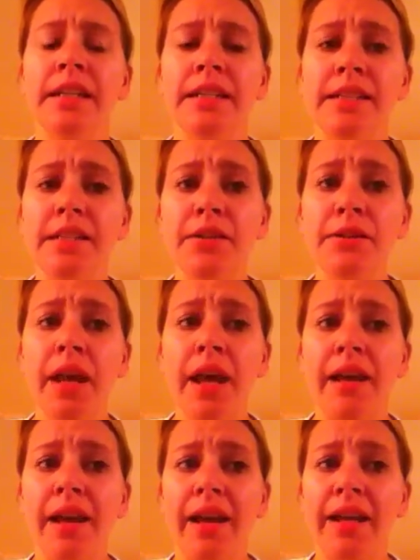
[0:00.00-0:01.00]
So yeah,
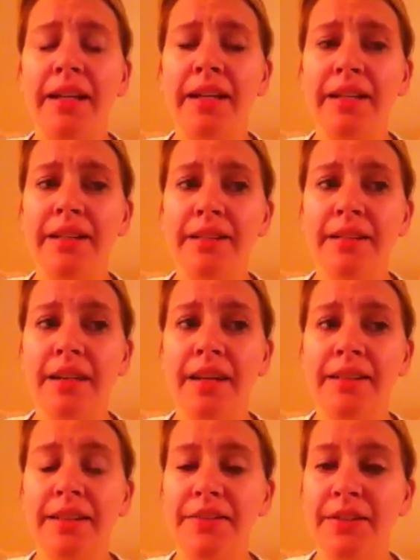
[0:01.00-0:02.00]
I
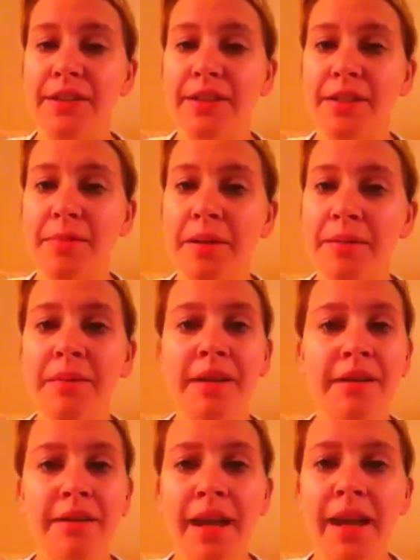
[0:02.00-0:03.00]
did the first loop, and I'm like,
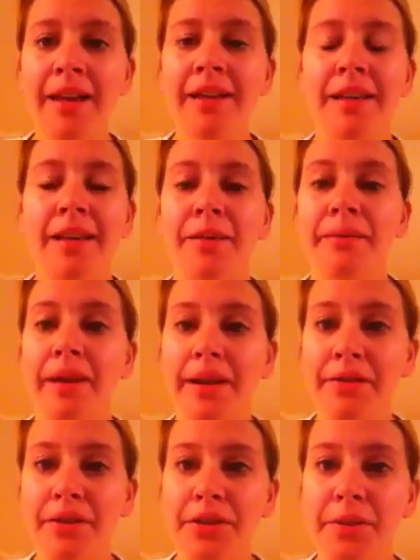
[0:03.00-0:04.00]
okay, ready
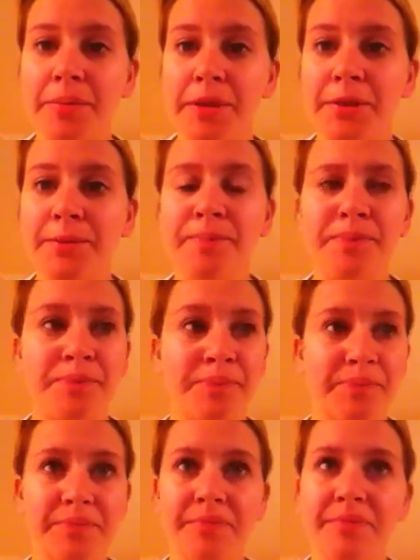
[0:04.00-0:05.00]
for loop 2.
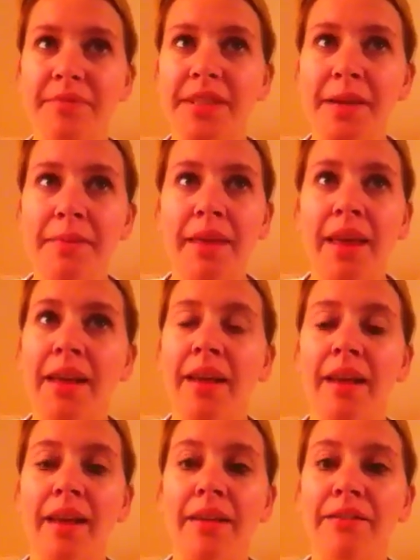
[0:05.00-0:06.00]
Same thing,
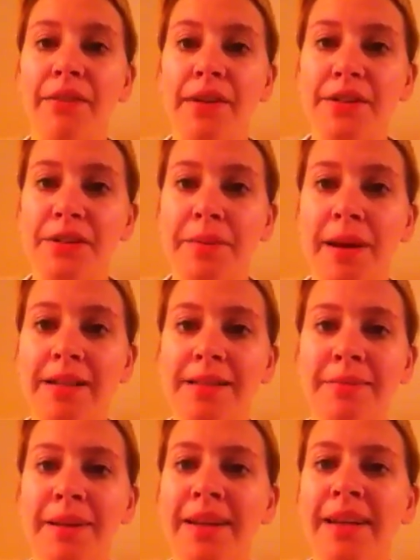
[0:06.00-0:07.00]
again, first 3 miles,
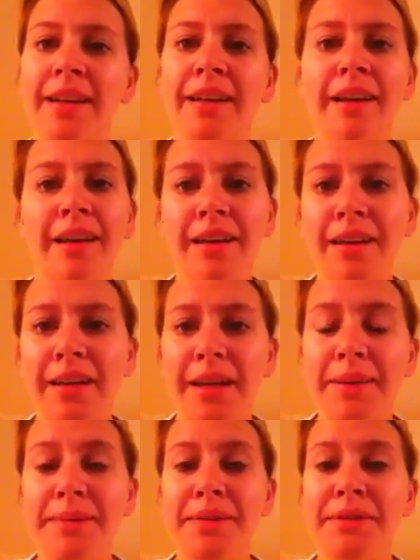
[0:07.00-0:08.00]
I'm like,
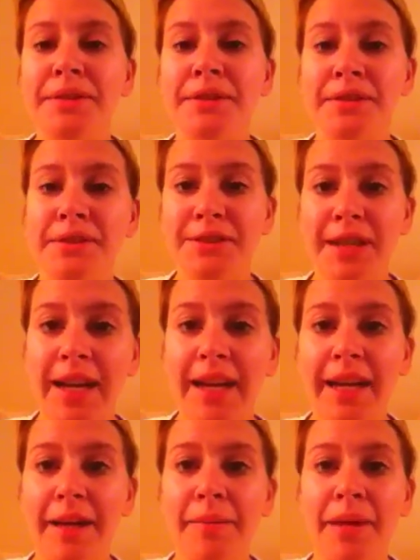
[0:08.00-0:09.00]
I'm doing
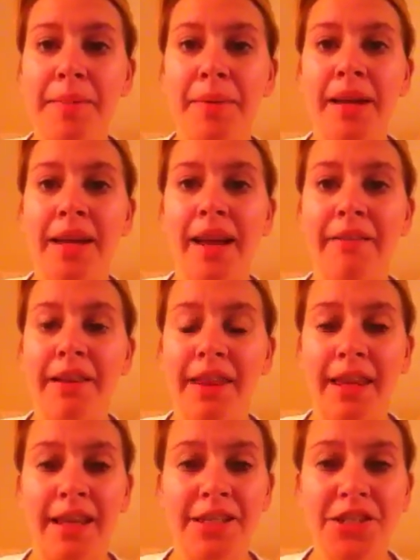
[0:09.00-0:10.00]
great, I'm keeping
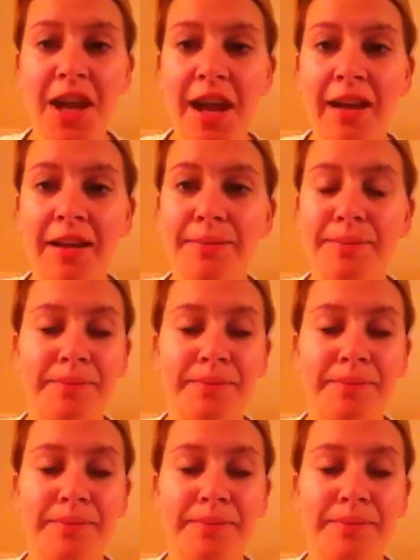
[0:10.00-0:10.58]
everything in check,